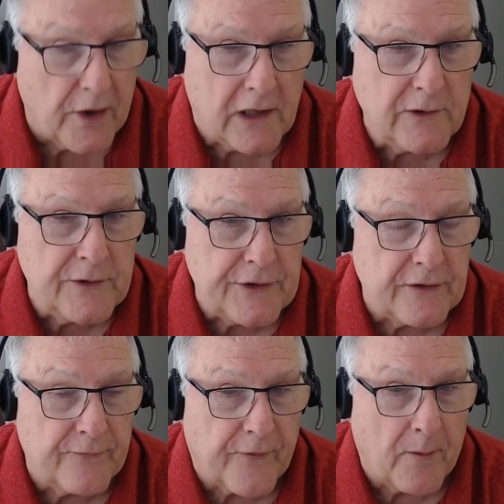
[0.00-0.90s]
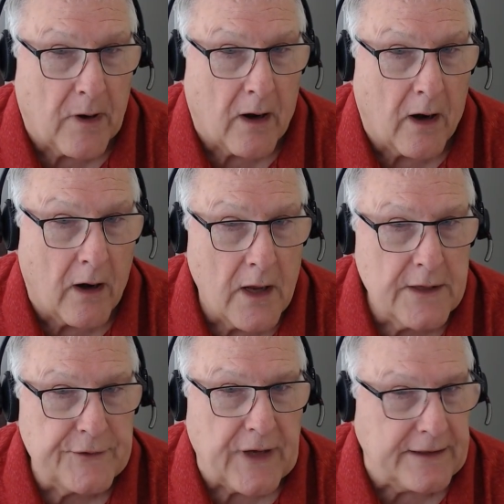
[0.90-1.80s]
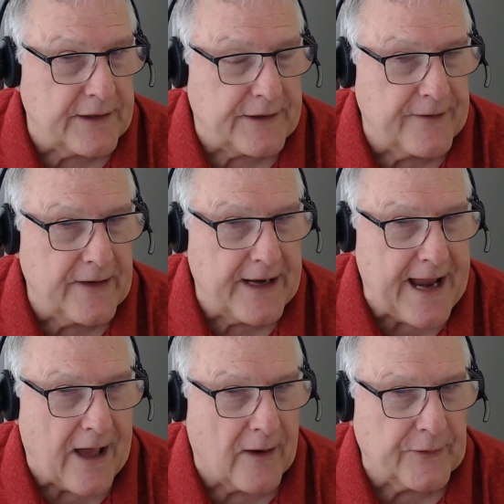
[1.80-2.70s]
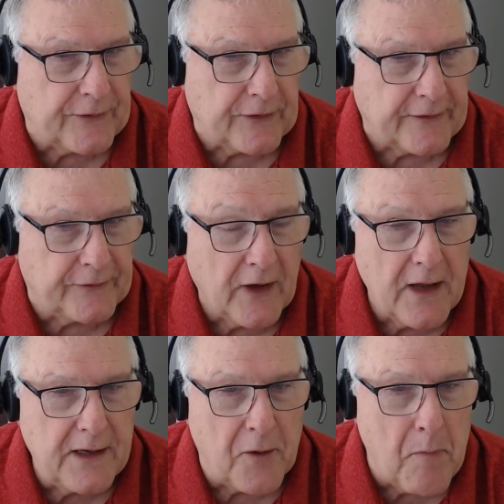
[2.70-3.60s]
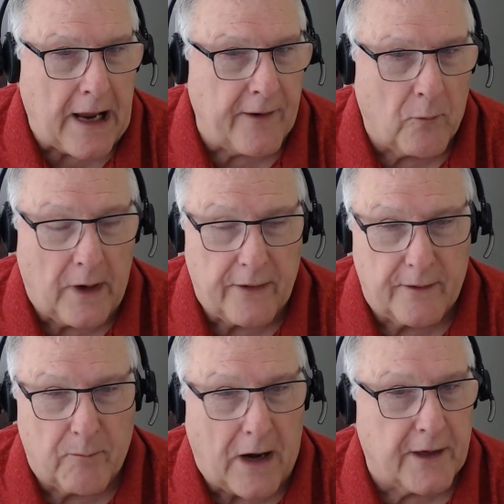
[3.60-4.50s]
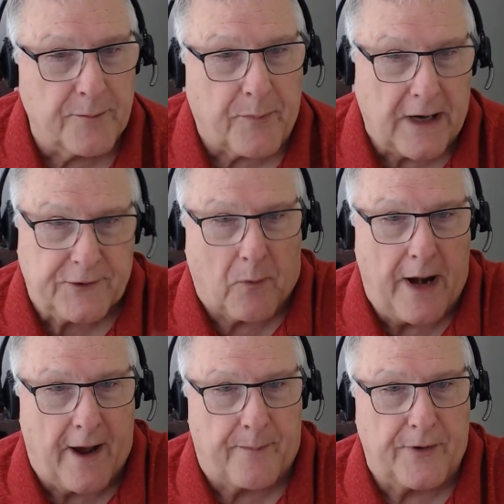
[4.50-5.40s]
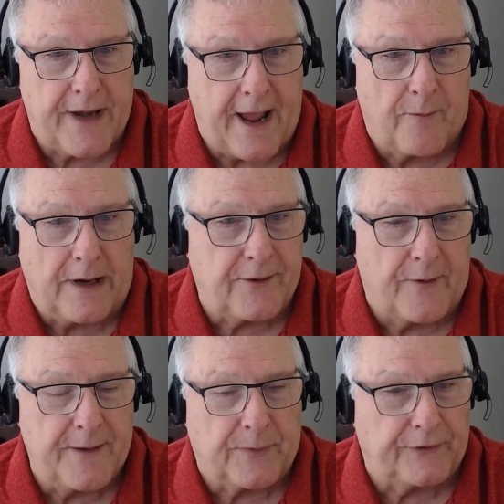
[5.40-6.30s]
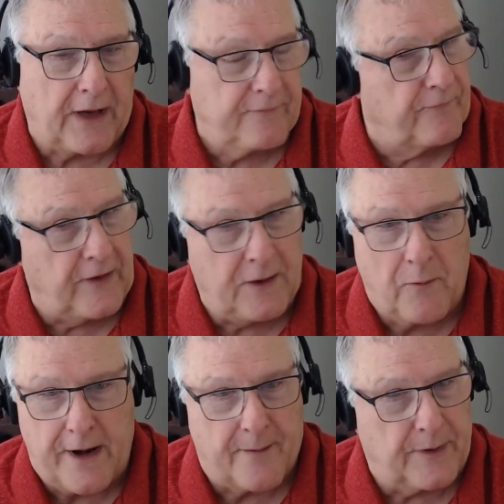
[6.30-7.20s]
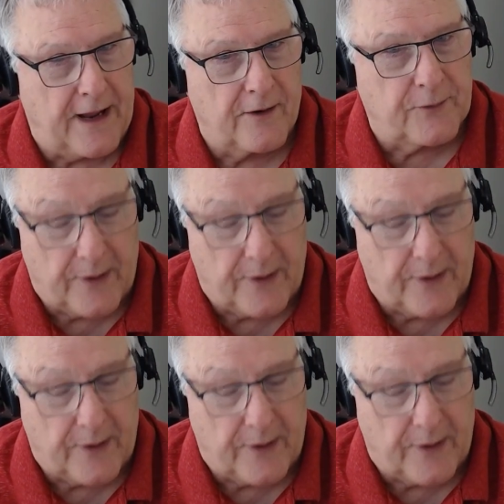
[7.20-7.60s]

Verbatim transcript: conclusion from our sensitivity analysis. Didn't matter whether market price went up or down by 20% and feed went up or down